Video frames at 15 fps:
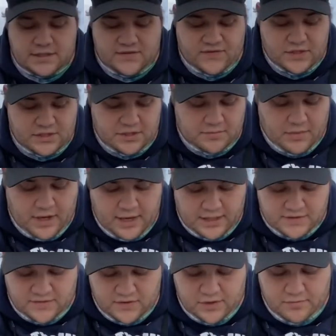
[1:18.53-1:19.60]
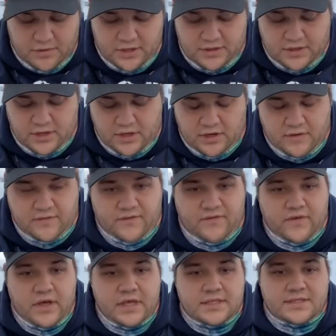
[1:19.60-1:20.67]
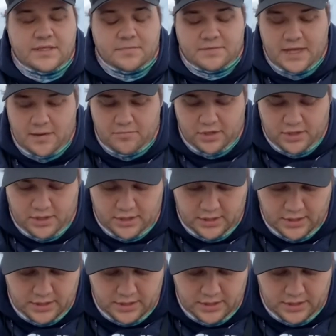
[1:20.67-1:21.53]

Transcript: fishing box for the month of September.